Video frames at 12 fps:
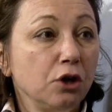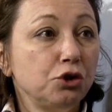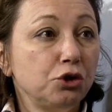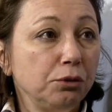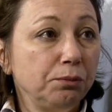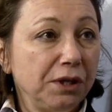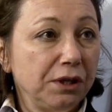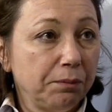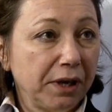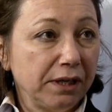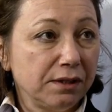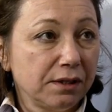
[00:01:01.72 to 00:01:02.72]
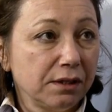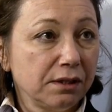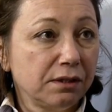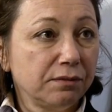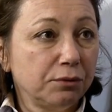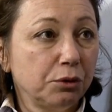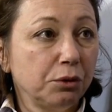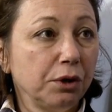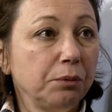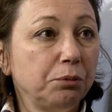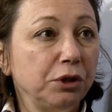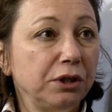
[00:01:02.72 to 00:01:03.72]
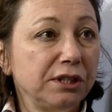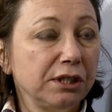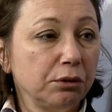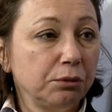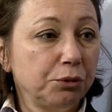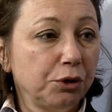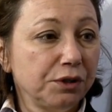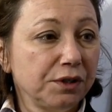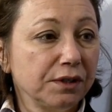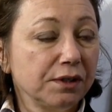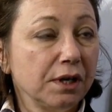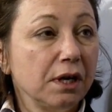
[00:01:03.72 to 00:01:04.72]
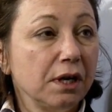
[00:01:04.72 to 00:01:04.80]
should be the basis for a political process.